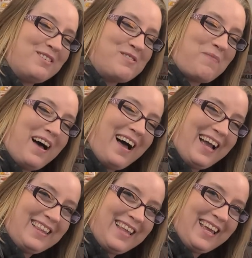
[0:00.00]
Phil's
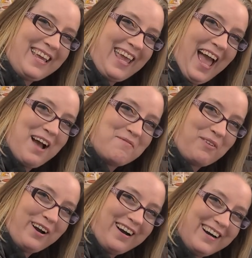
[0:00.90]
behind the
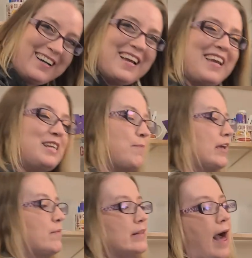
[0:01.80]
camera. He's
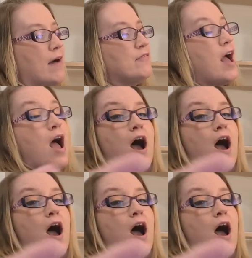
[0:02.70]
making me laugh.